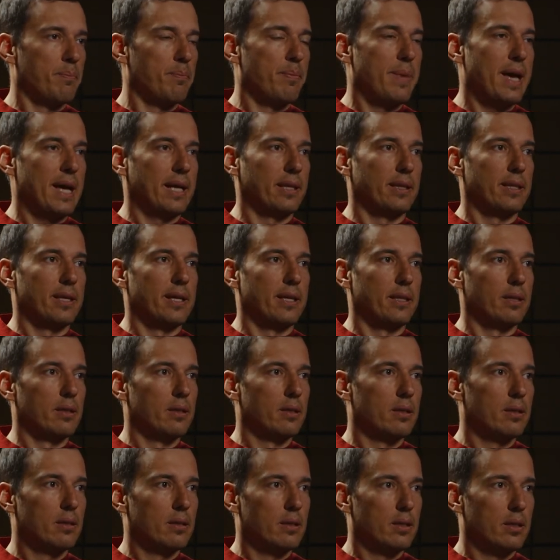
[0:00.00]
back
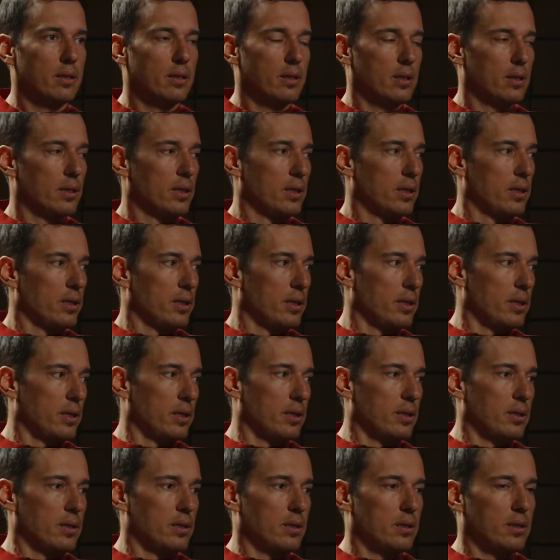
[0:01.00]
then. Okay.
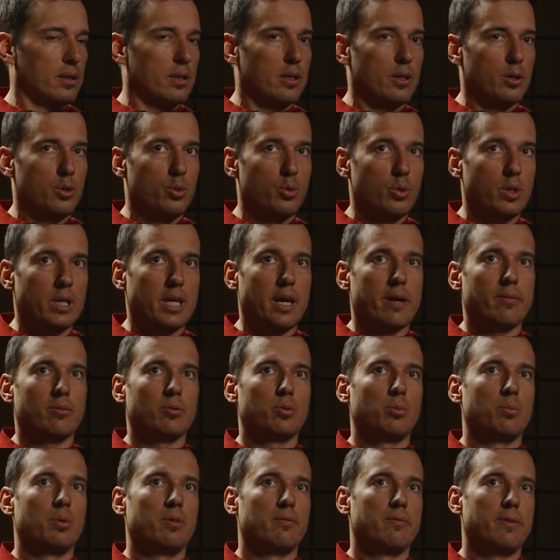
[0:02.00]
You
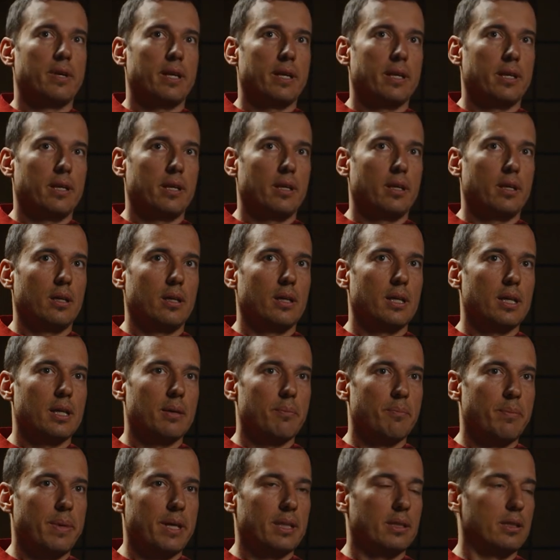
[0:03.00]
have to be very
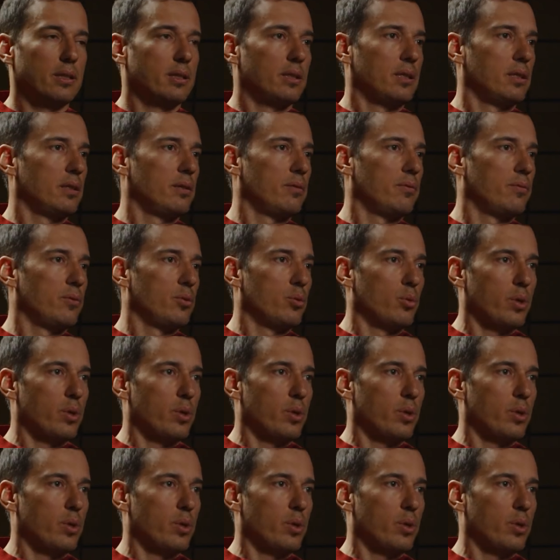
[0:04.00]
competitive.